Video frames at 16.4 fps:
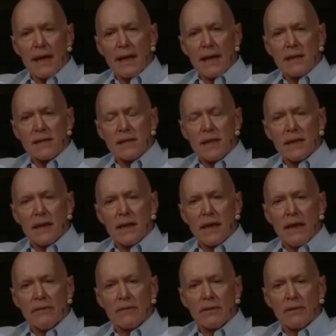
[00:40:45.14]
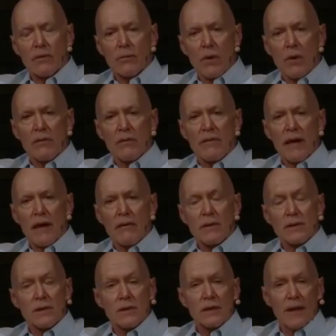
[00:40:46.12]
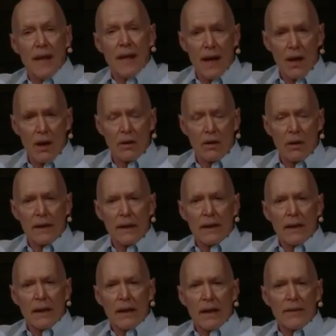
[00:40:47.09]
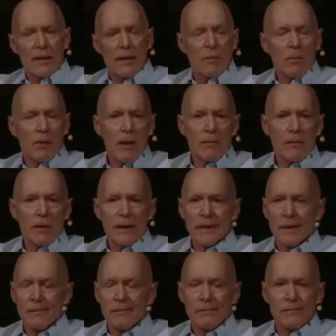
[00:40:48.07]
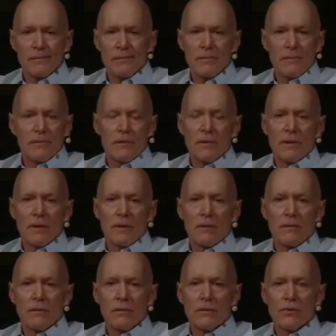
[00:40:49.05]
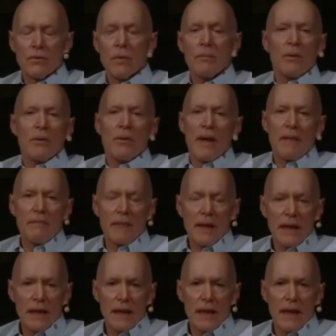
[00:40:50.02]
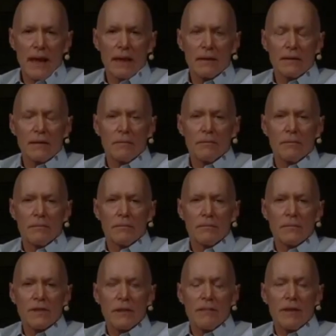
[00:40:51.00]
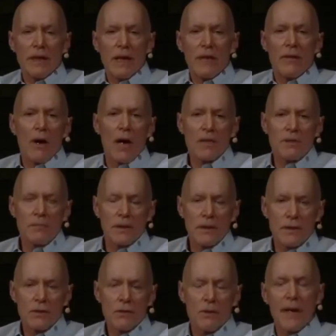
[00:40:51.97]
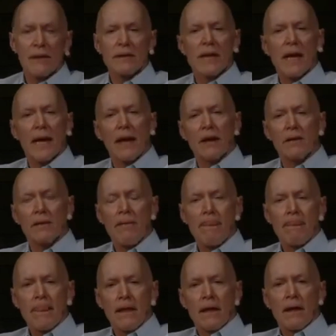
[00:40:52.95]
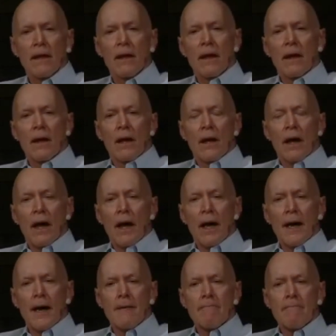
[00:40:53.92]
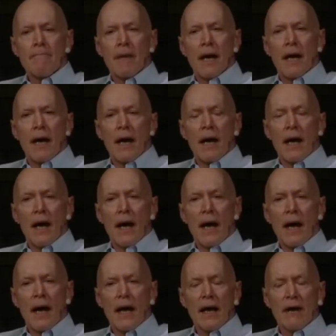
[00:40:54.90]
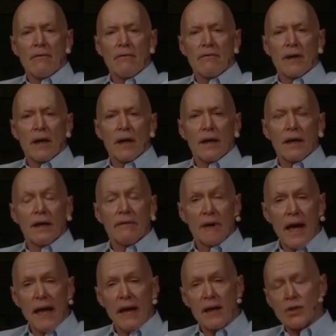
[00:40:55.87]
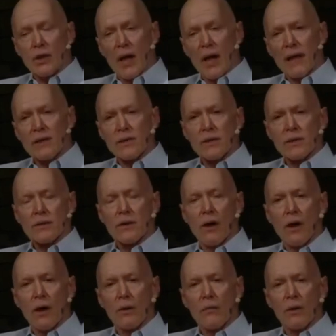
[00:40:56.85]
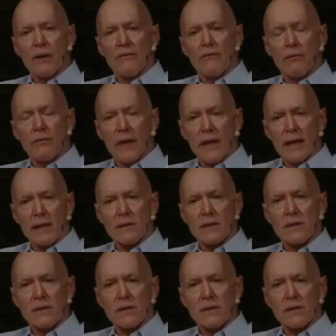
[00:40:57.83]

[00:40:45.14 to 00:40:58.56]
said, that have coronavirus now, and there are probably triple that many at some of the other hospitals around town. I have even had a chance to talk with friends